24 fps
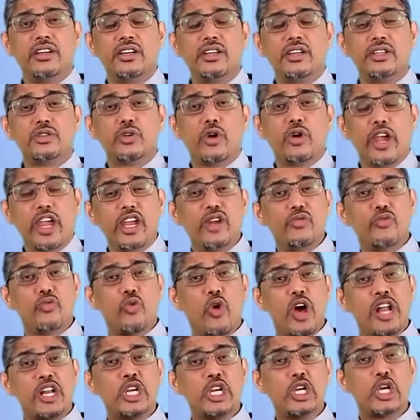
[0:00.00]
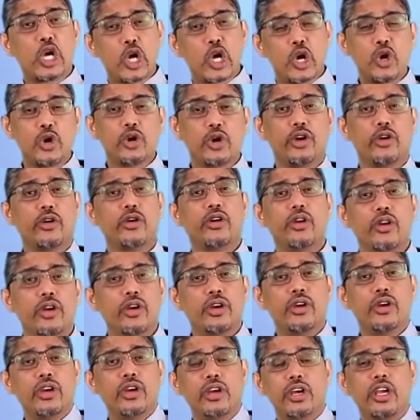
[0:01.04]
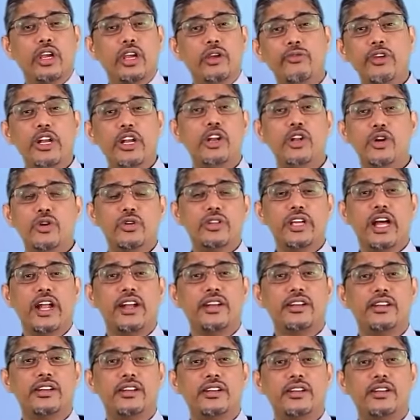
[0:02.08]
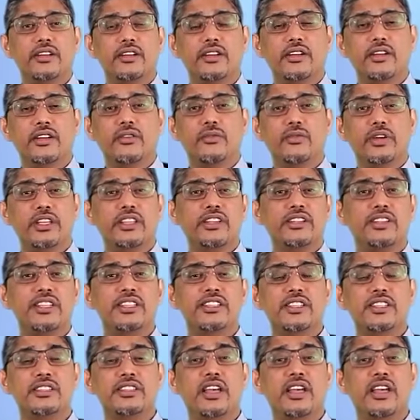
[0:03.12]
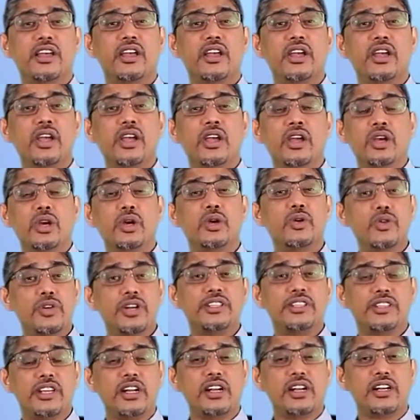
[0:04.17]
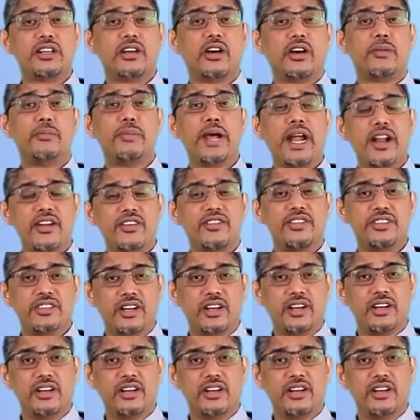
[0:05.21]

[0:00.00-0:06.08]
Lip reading: So in one go, you will know that whether this is a good result or bad result.